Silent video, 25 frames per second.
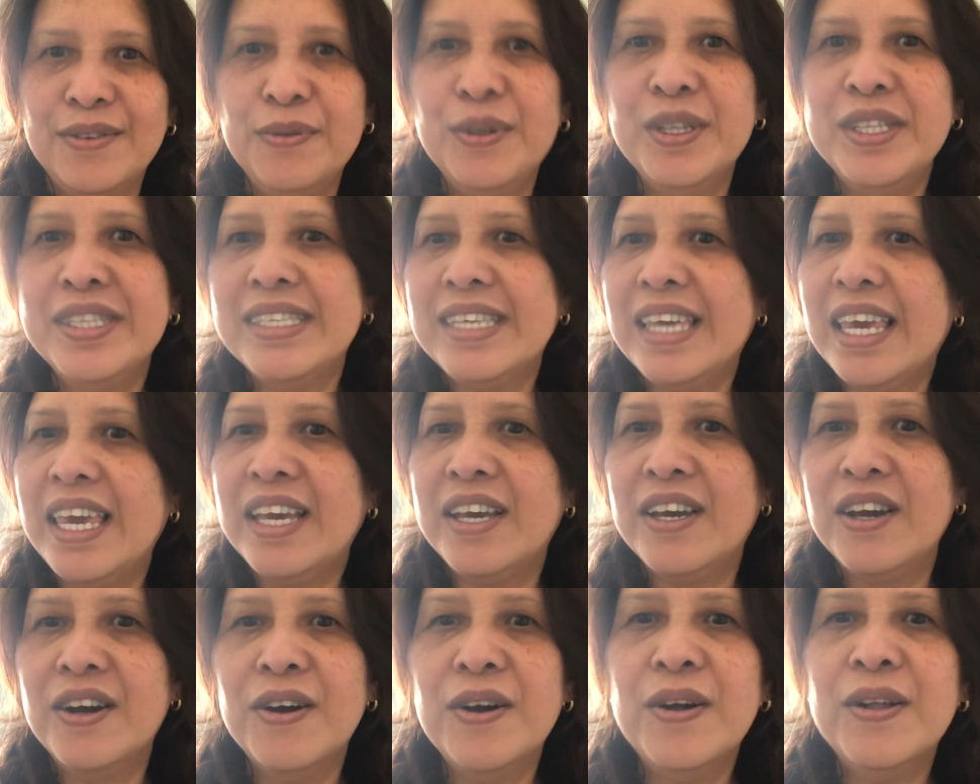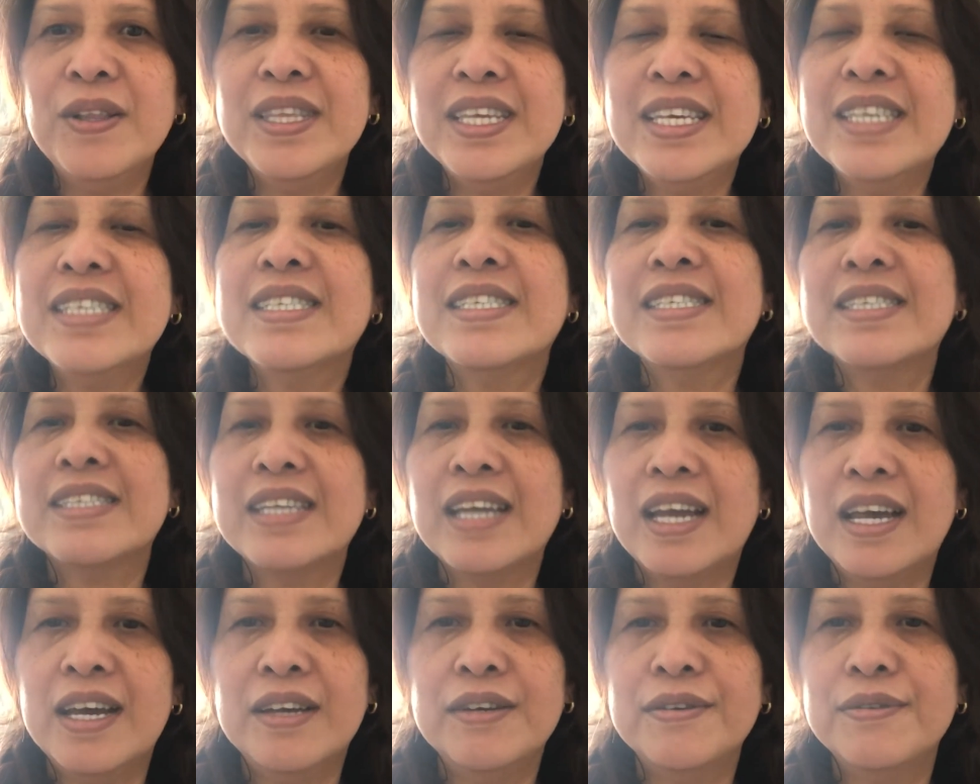will take all this
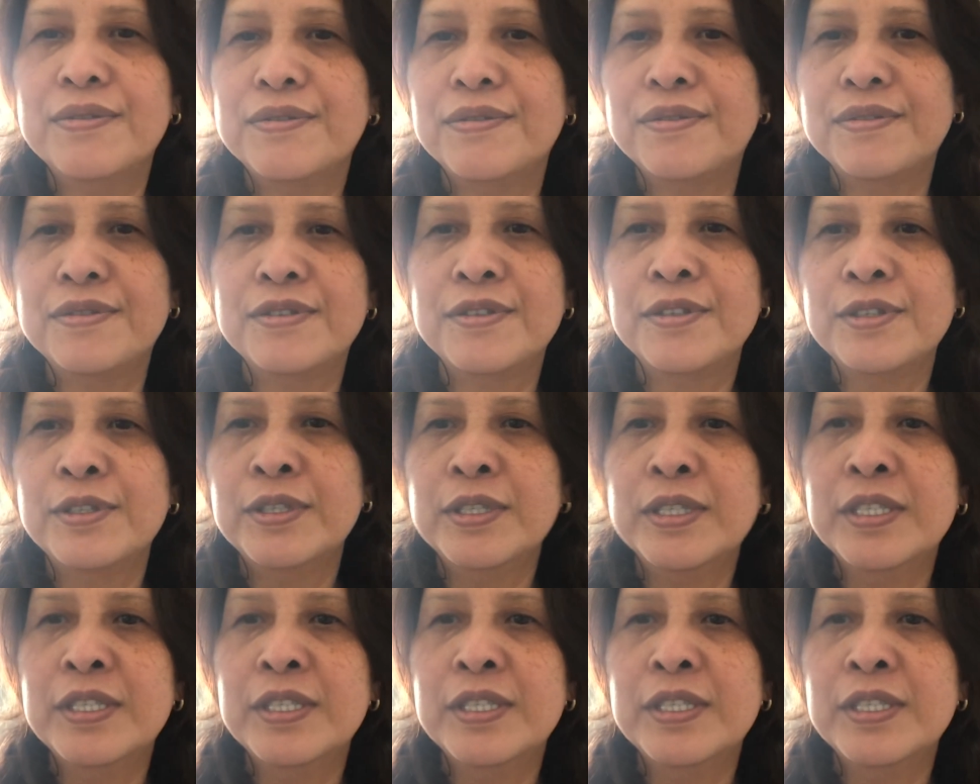stuff